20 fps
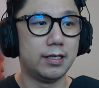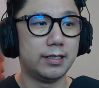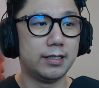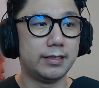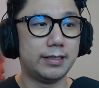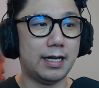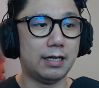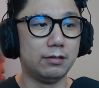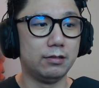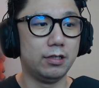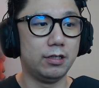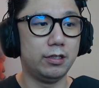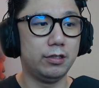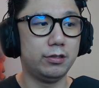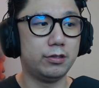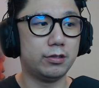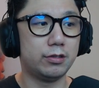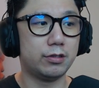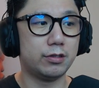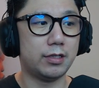
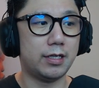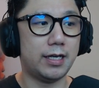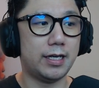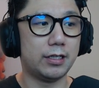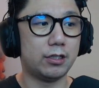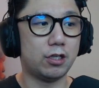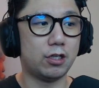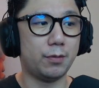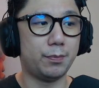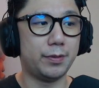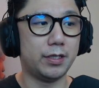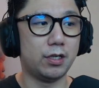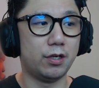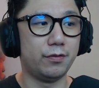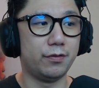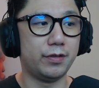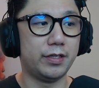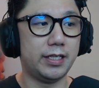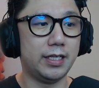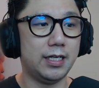downloads and copy it over
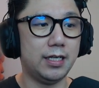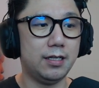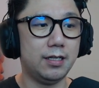here.